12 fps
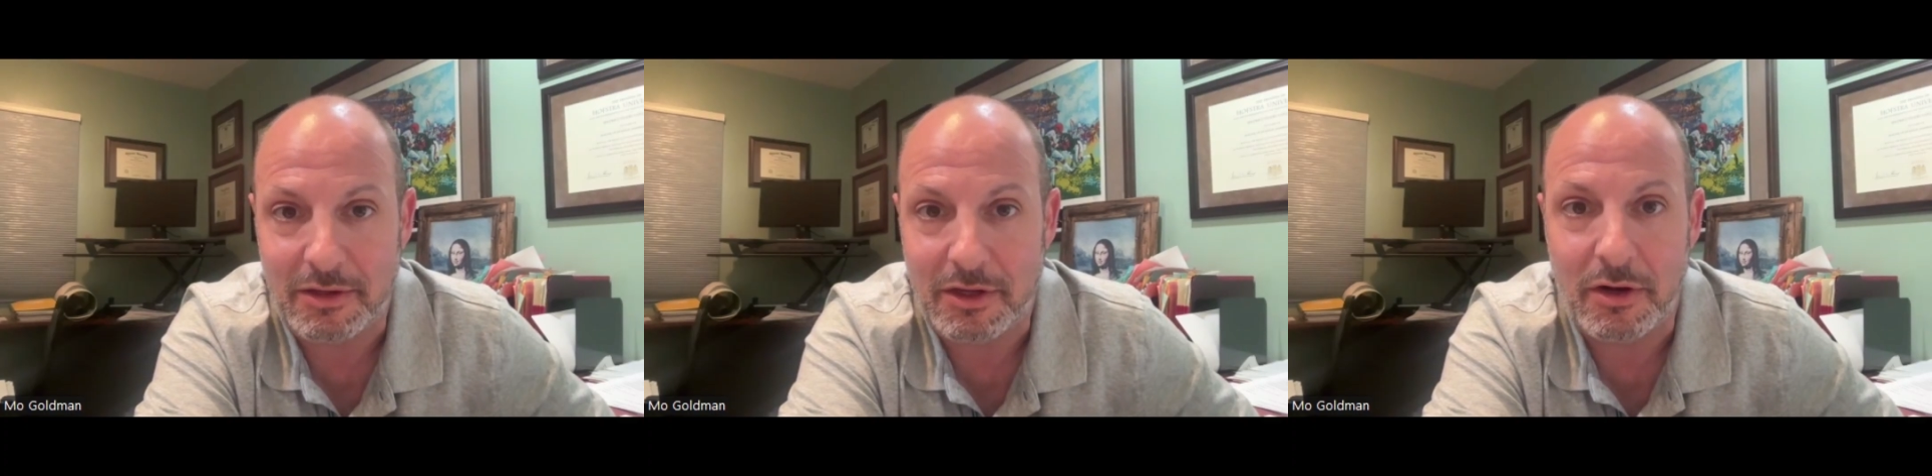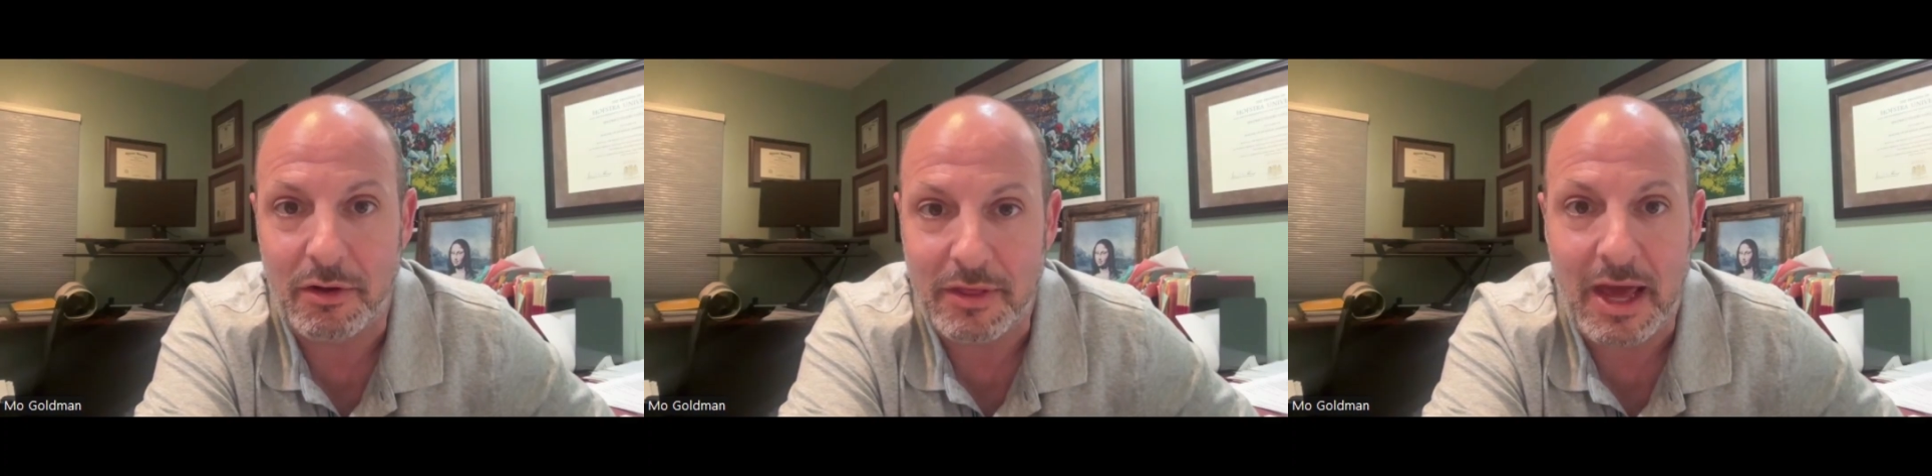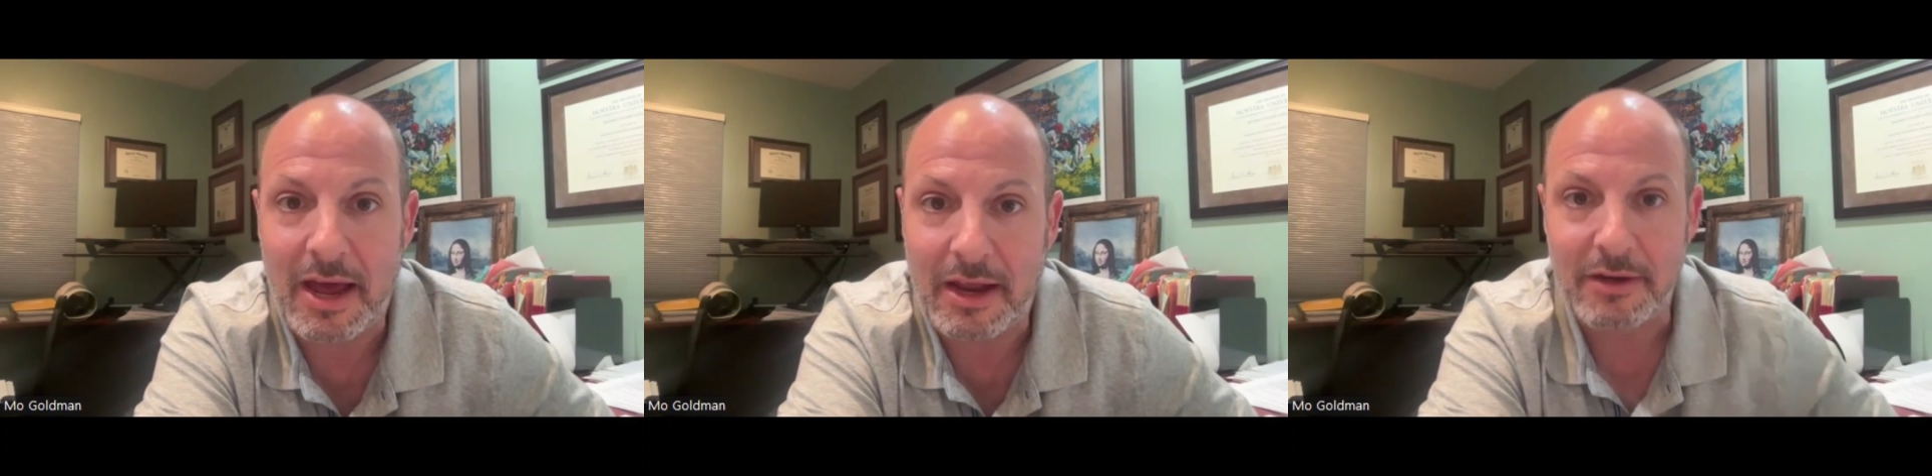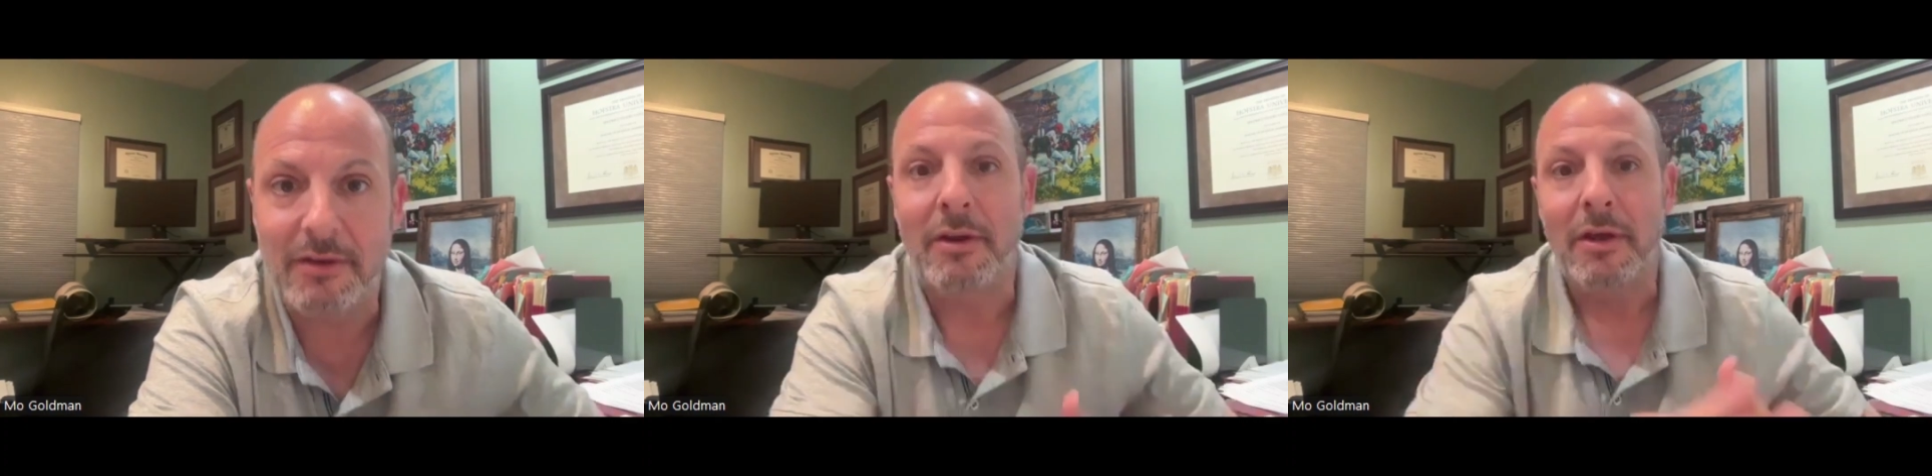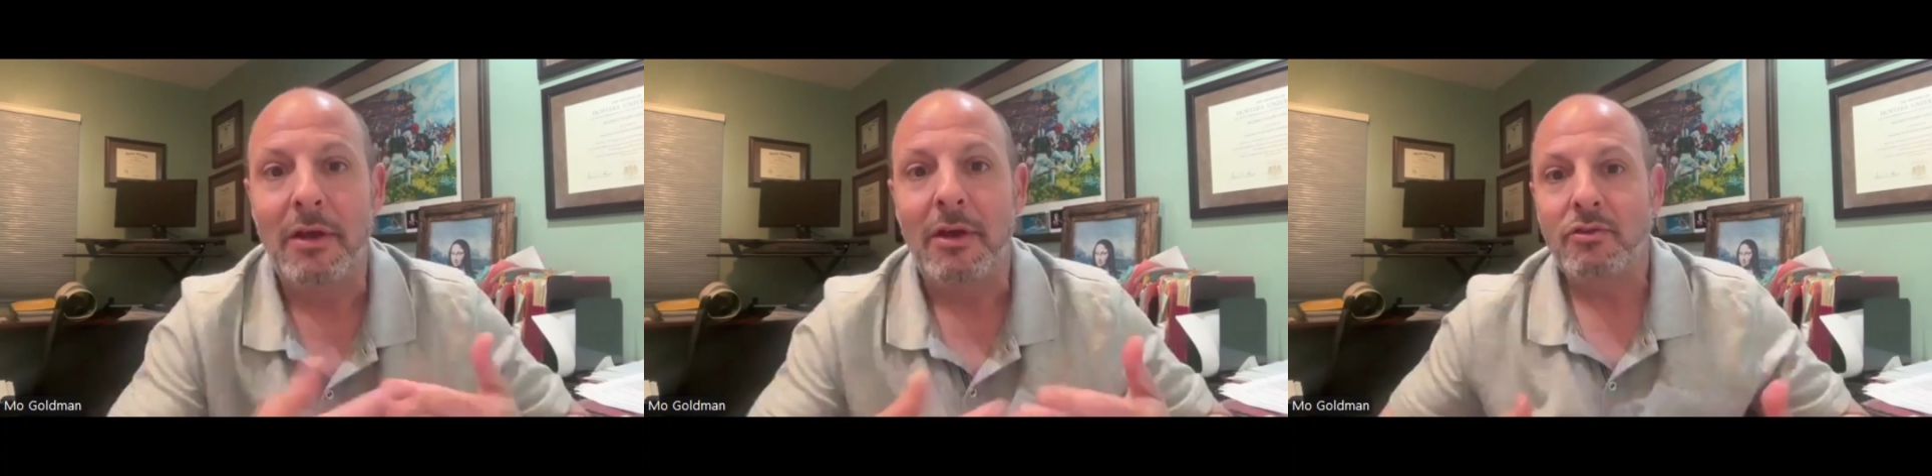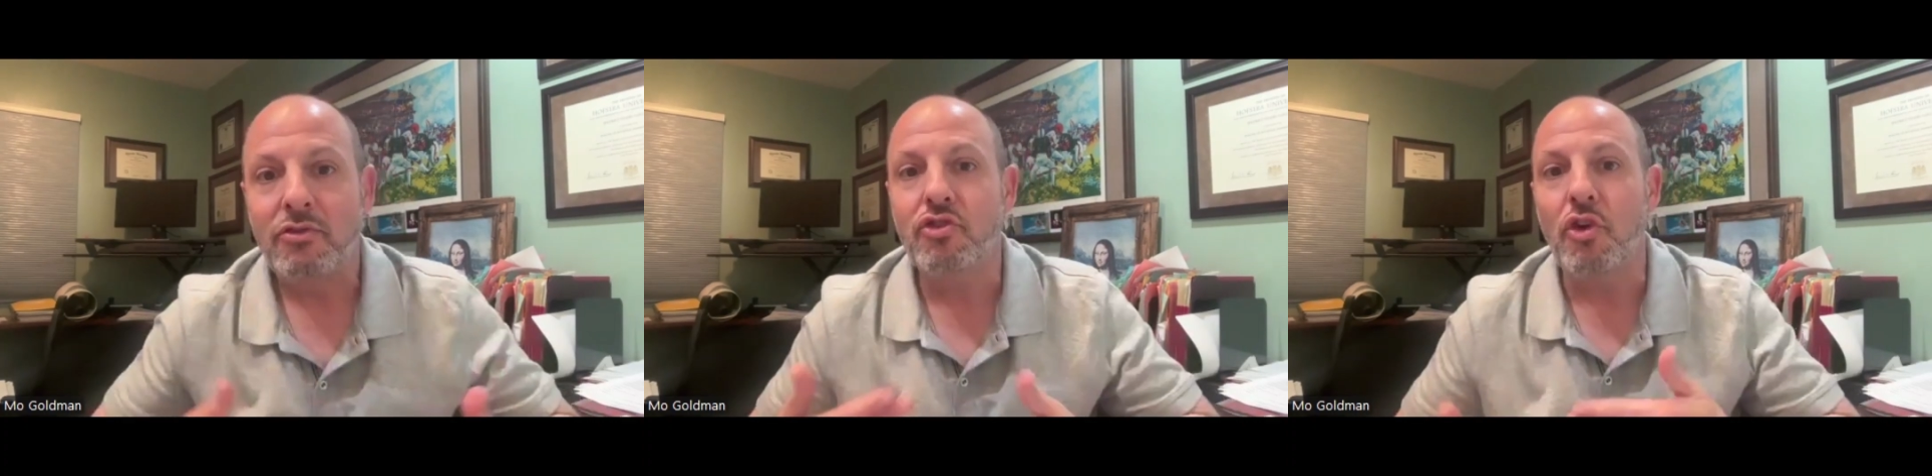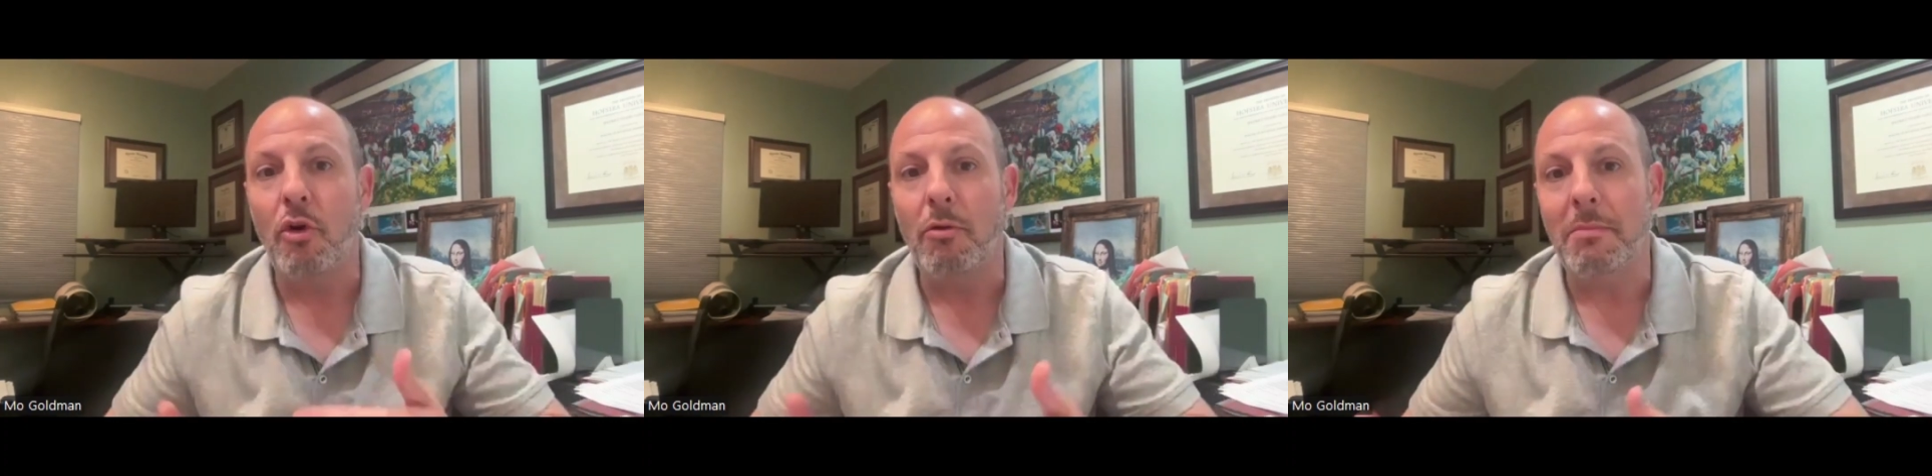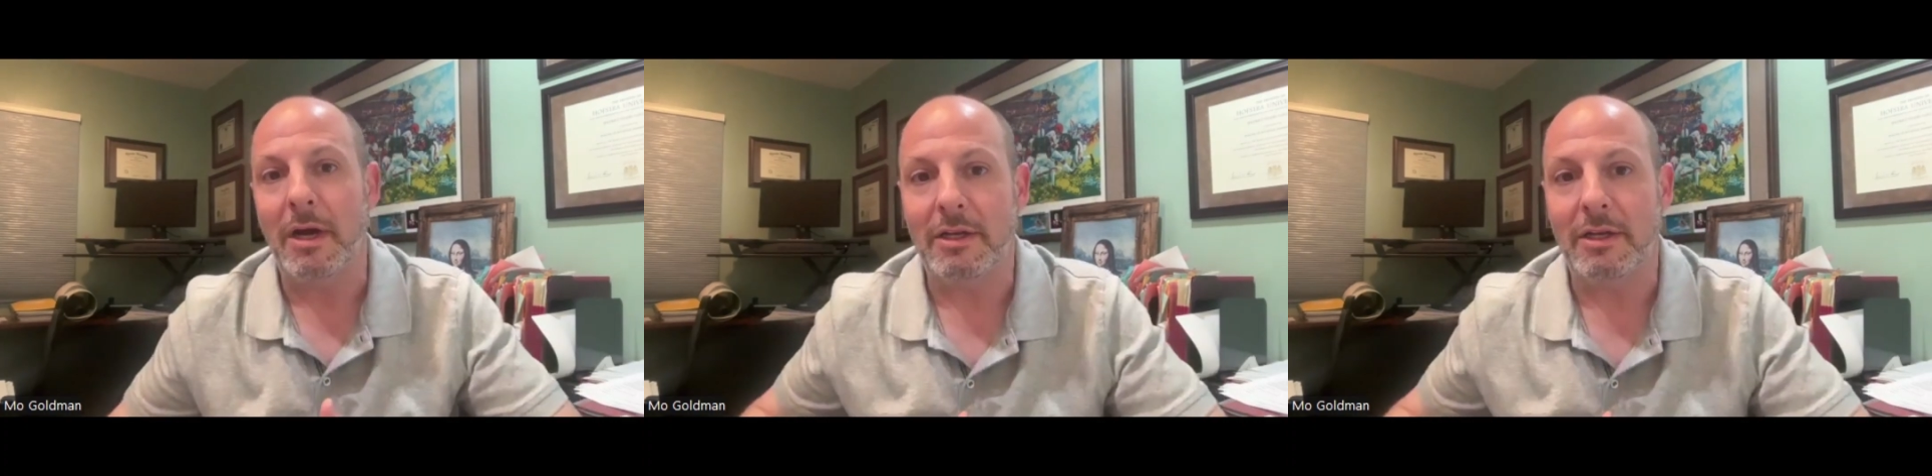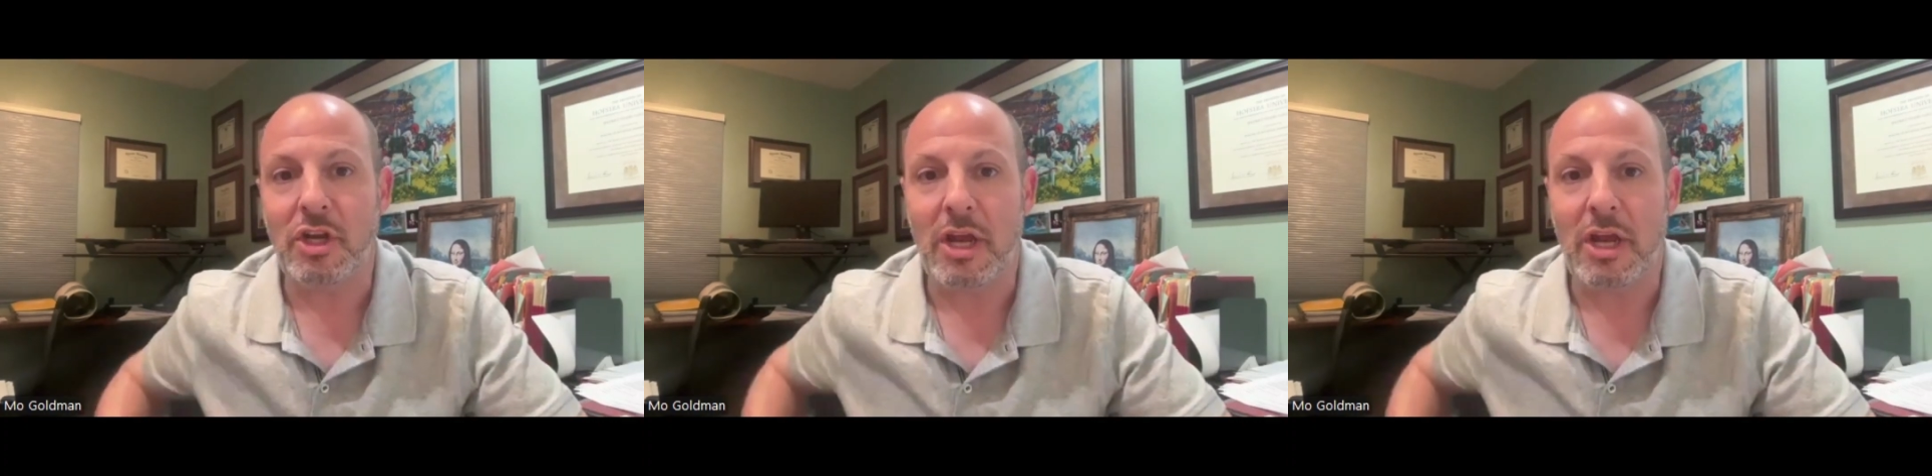that so much